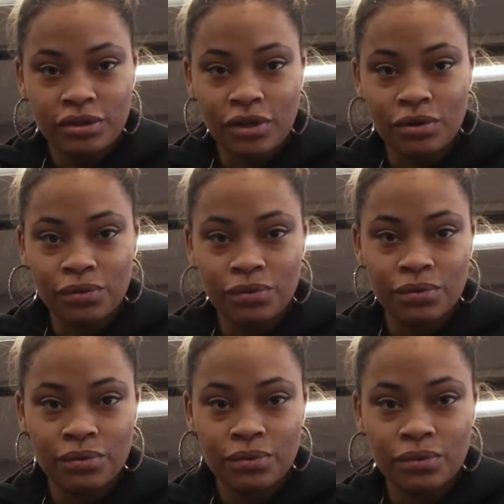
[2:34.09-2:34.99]
So
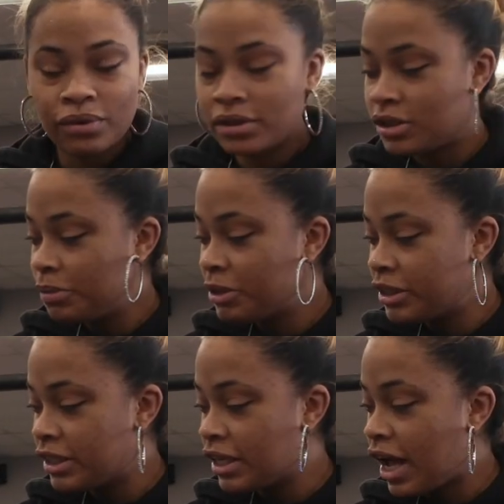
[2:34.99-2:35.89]

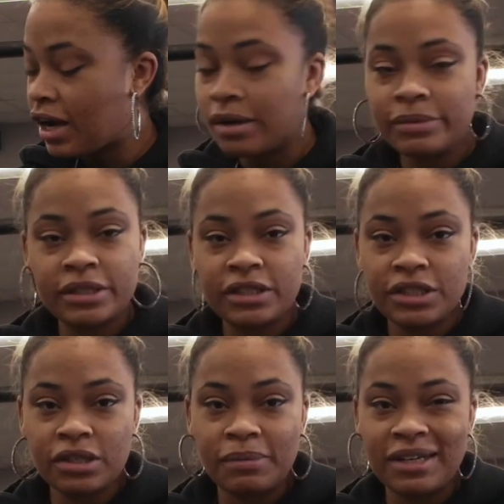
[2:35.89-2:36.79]
typically I come to the
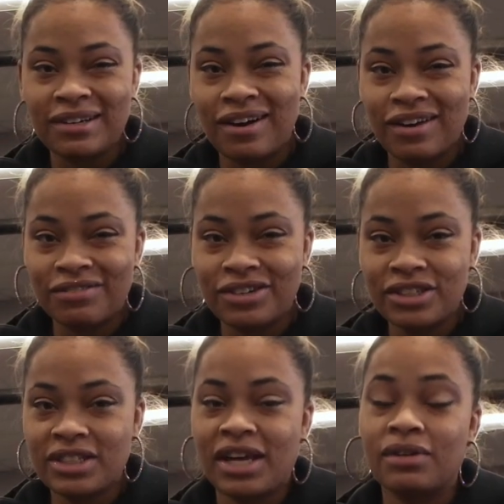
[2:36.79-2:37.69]
gym in
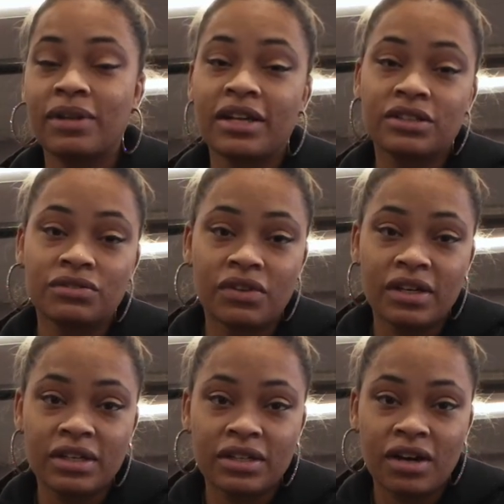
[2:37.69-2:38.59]
Converse. I don't like to
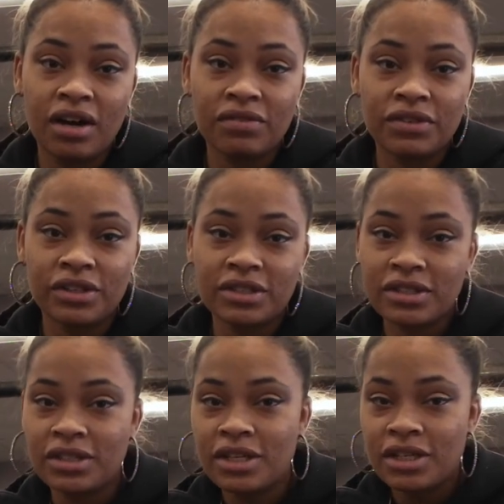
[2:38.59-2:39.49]
run in Converse.